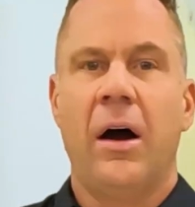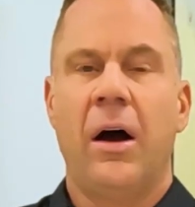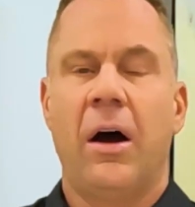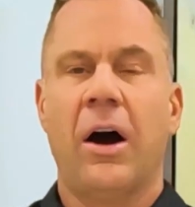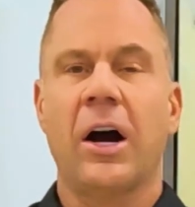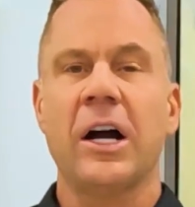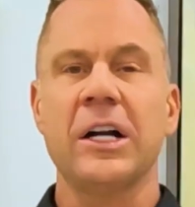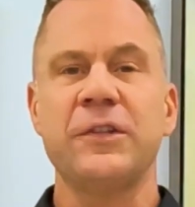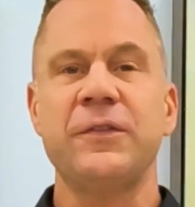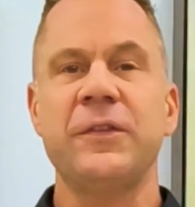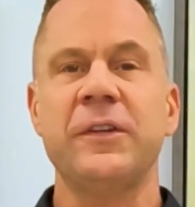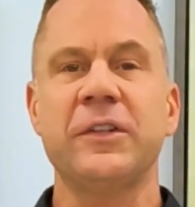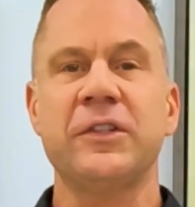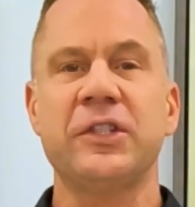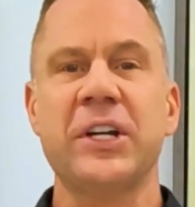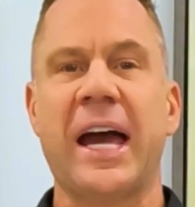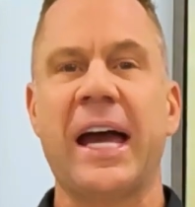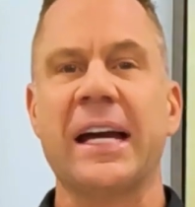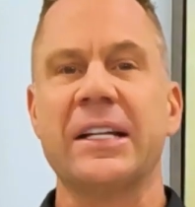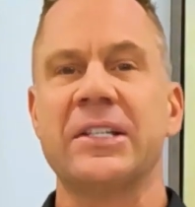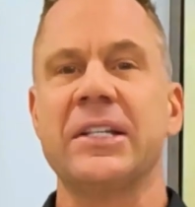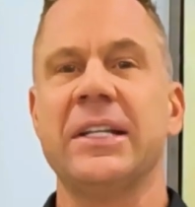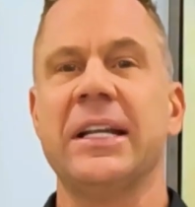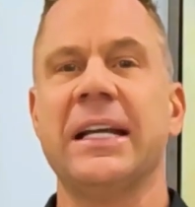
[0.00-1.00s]

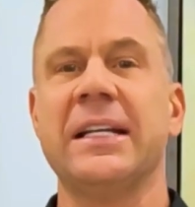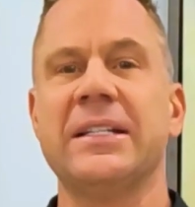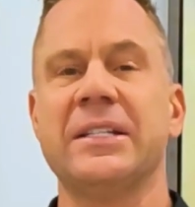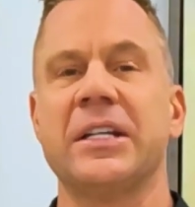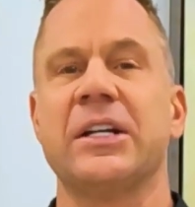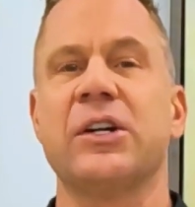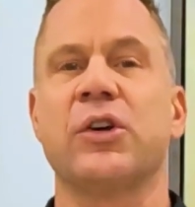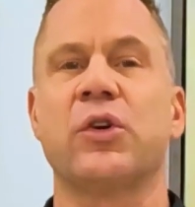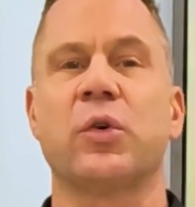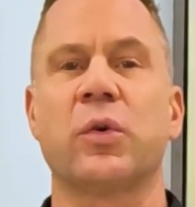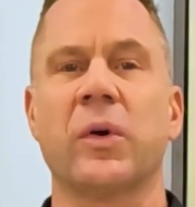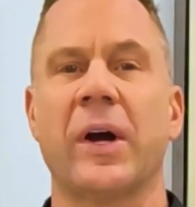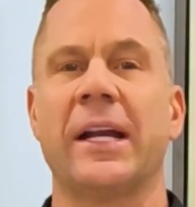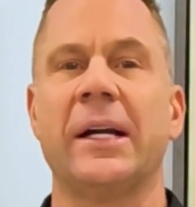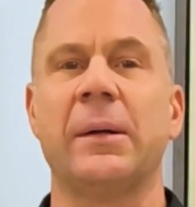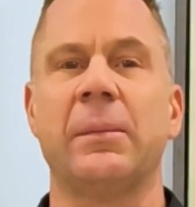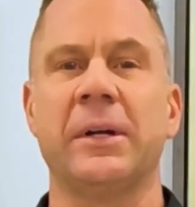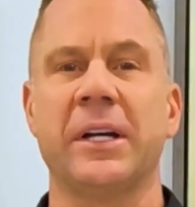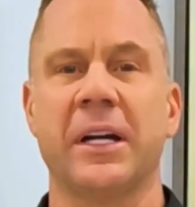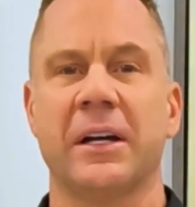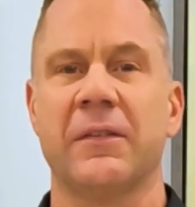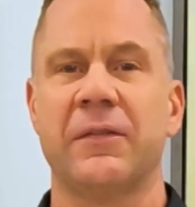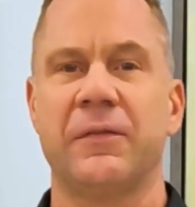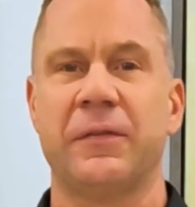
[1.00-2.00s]
Hartsfield-Jackson is
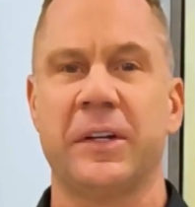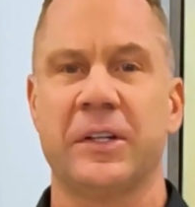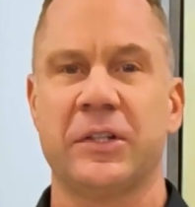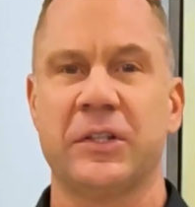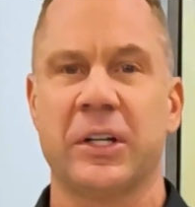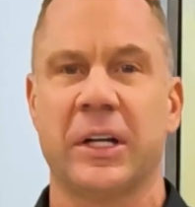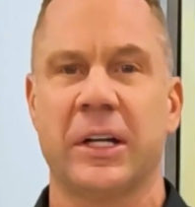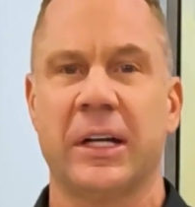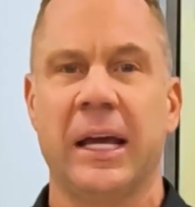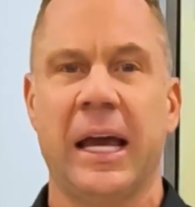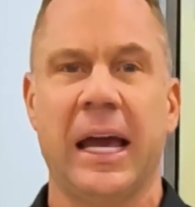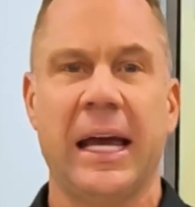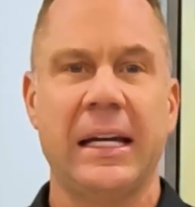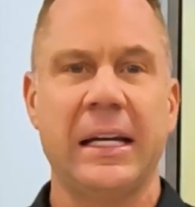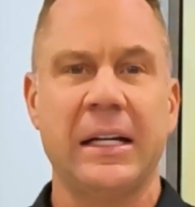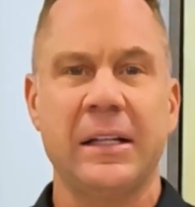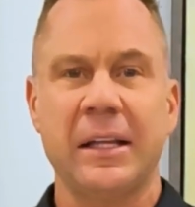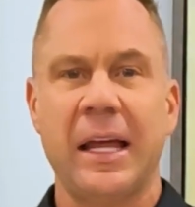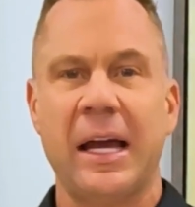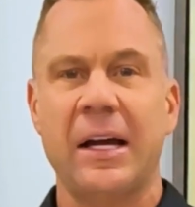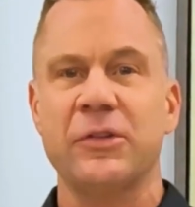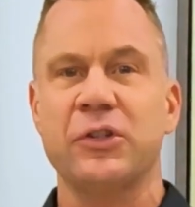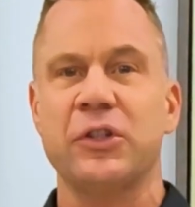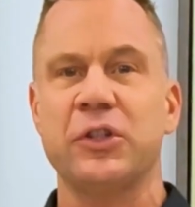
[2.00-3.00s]
incredibly efficient and it
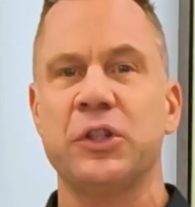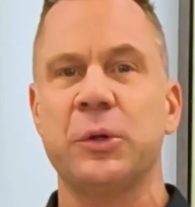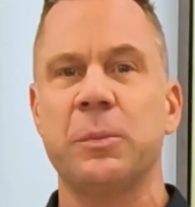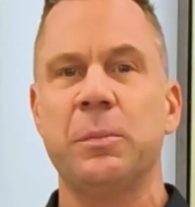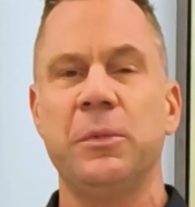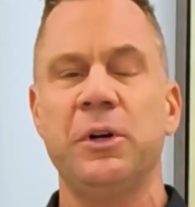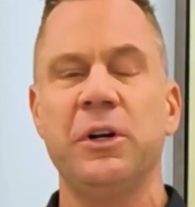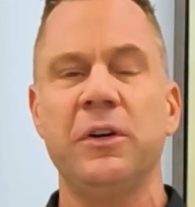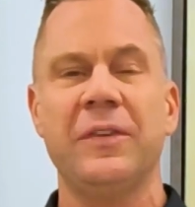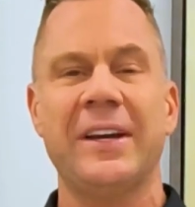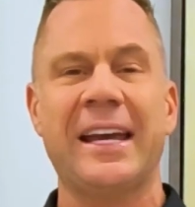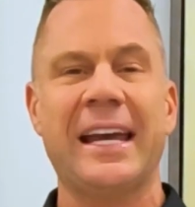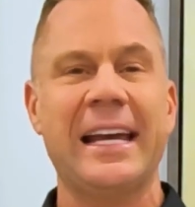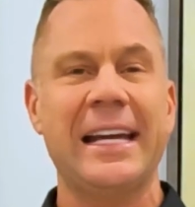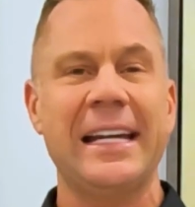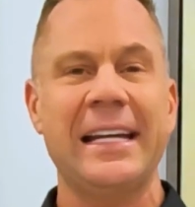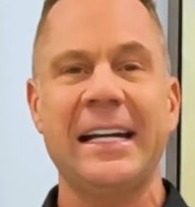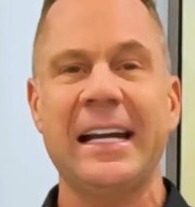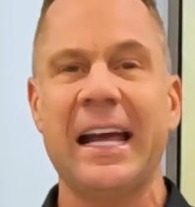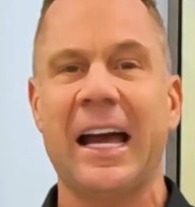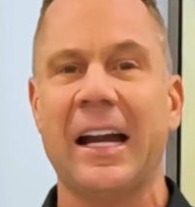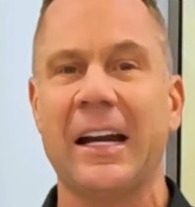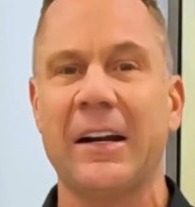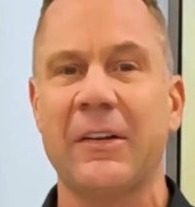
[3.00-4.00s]
allows you to move in
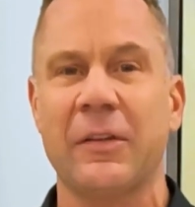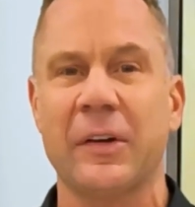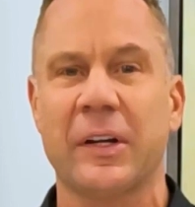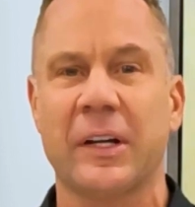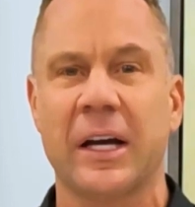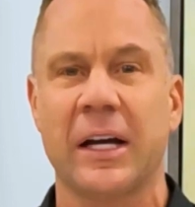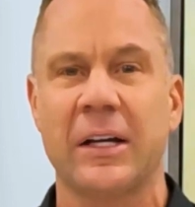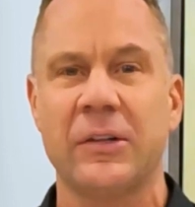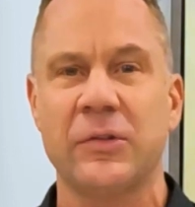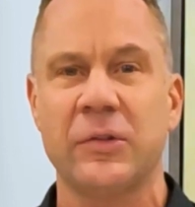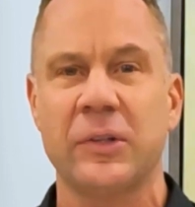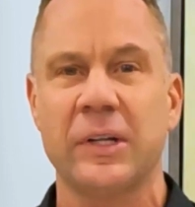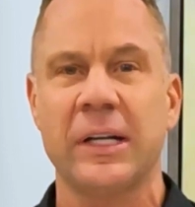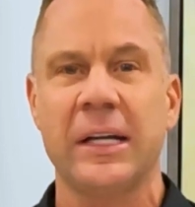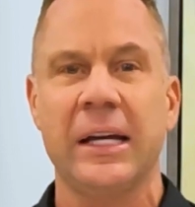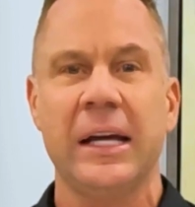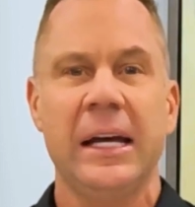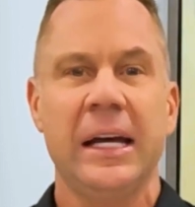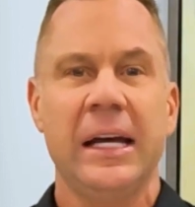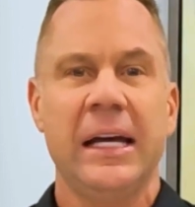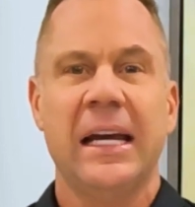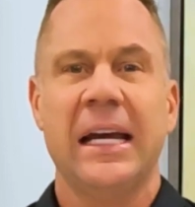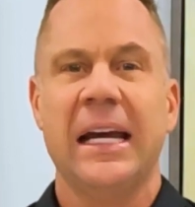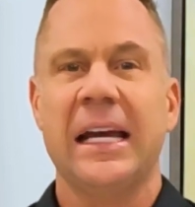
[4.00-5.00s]
and out of the country
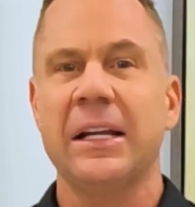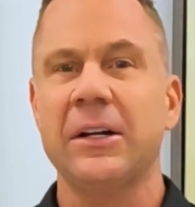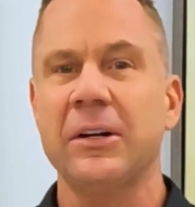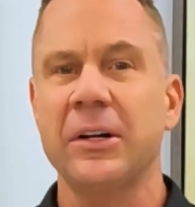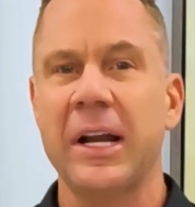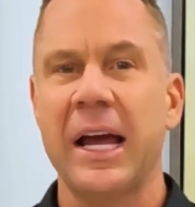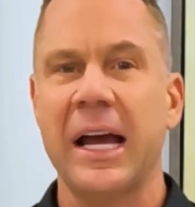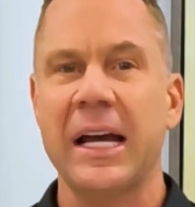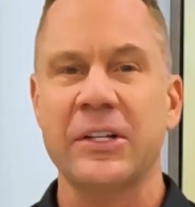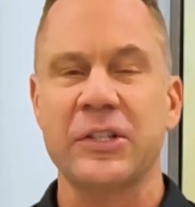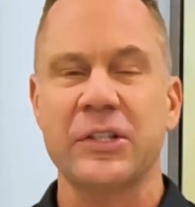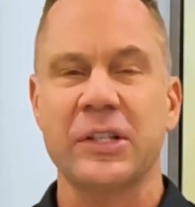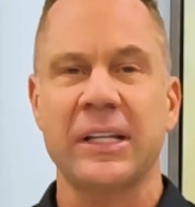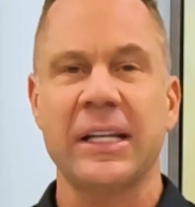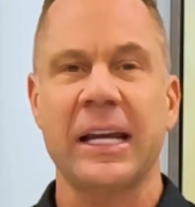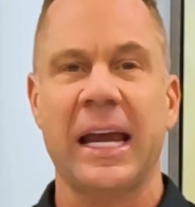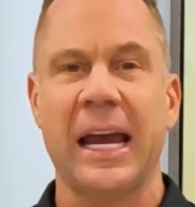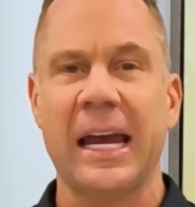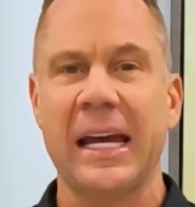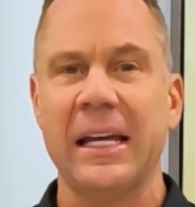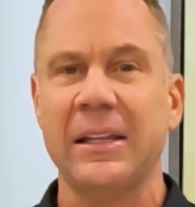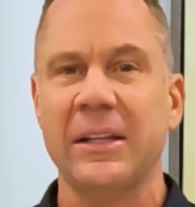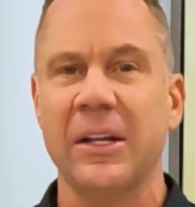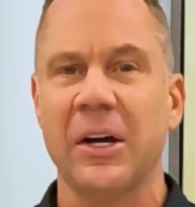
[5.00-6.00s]
internationally
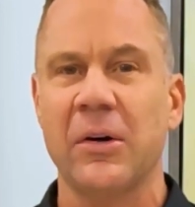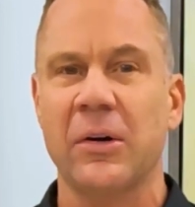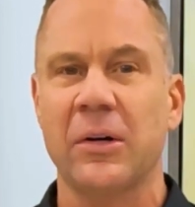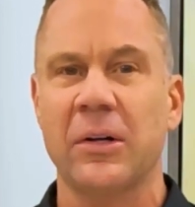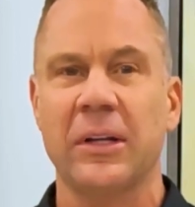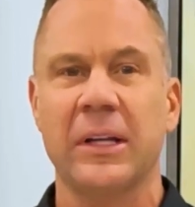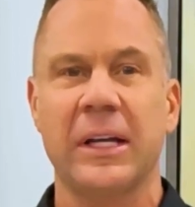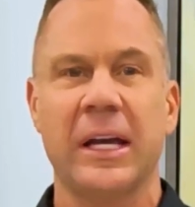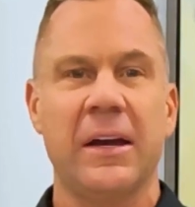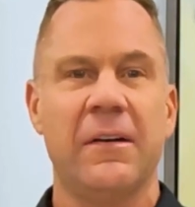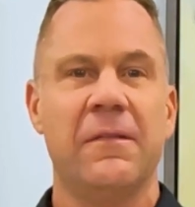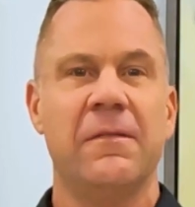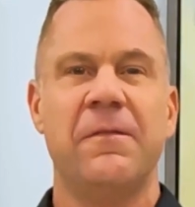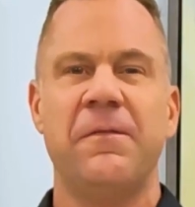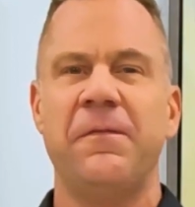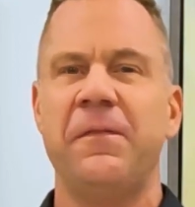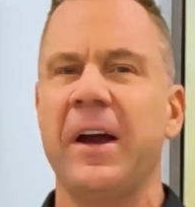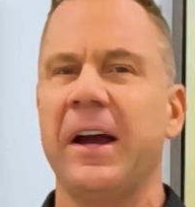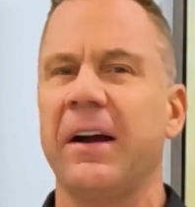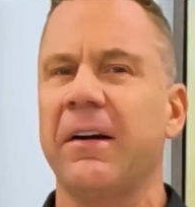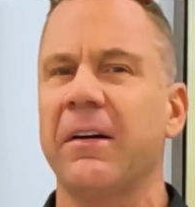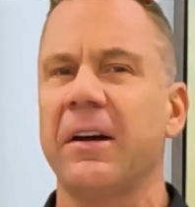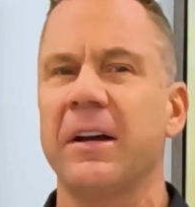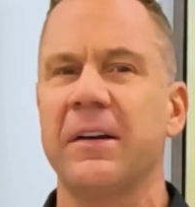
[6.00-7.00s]
and locally
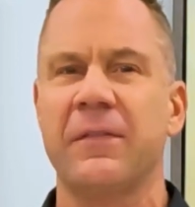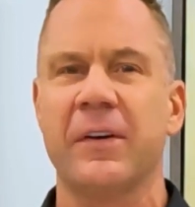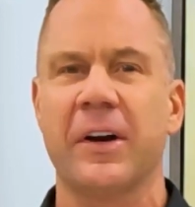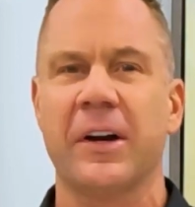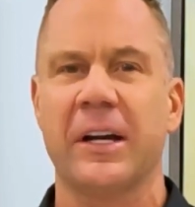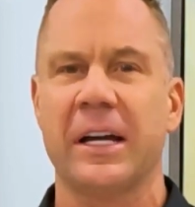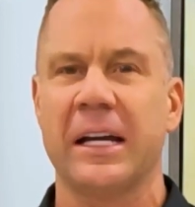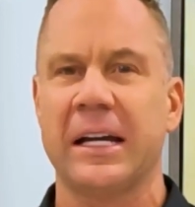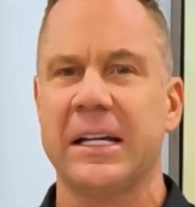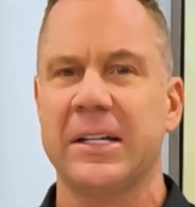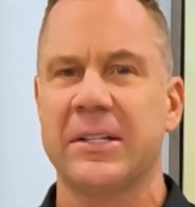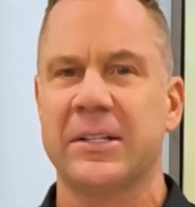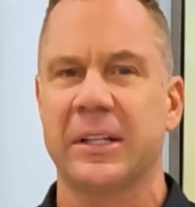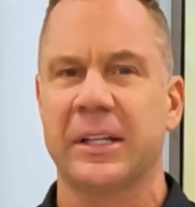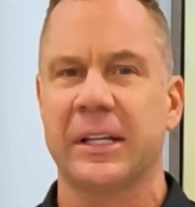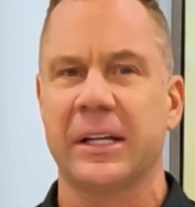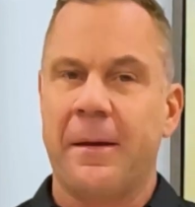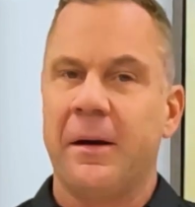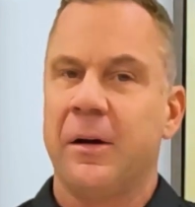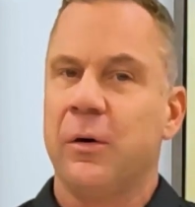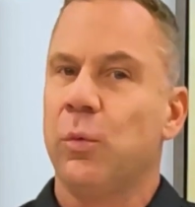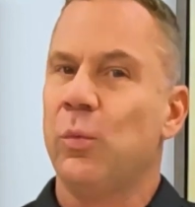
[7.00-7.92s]
very, very easily.